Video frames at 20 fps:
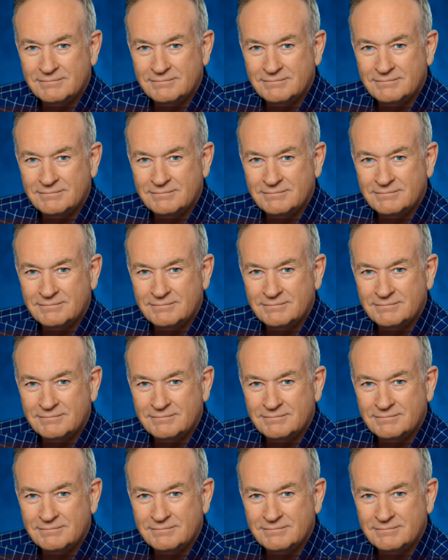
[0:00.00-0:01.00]

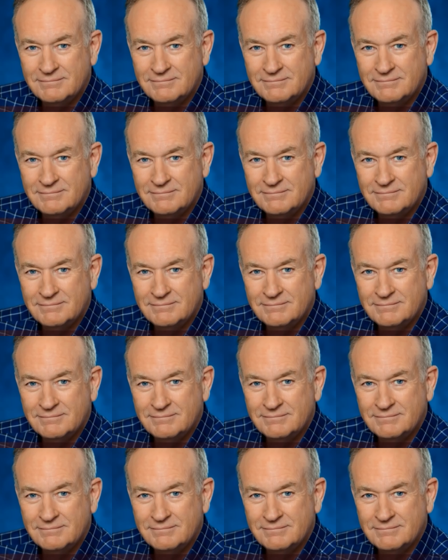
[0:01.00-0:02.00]

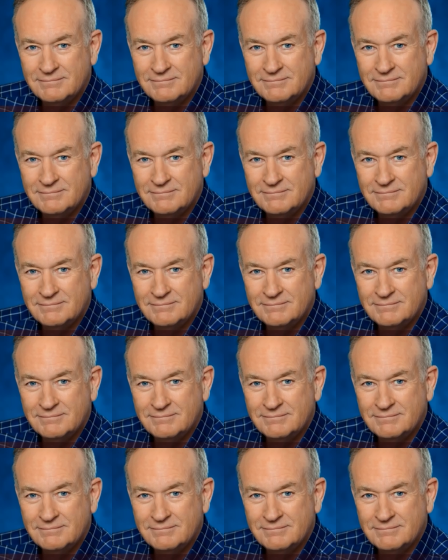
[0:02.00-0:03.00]

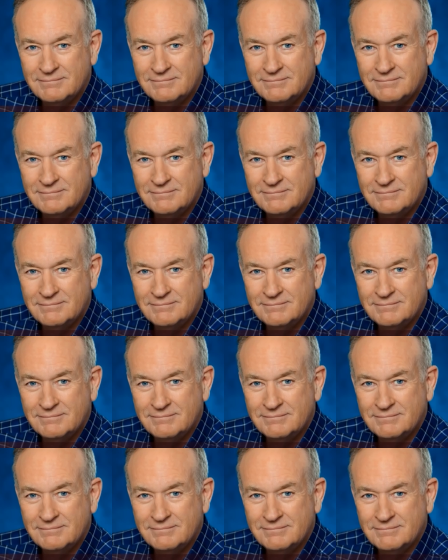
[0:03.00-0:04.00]

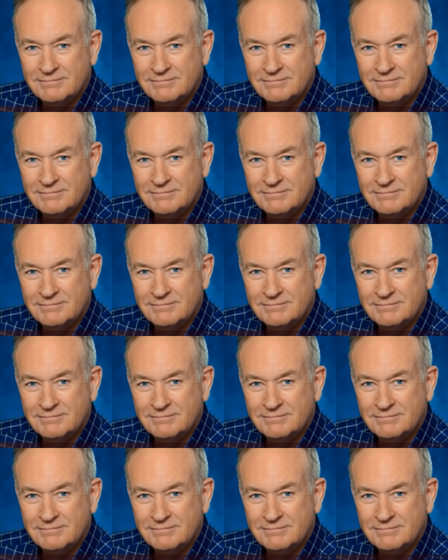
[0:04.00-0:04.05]
The face doesn't move, so there is nothing to read.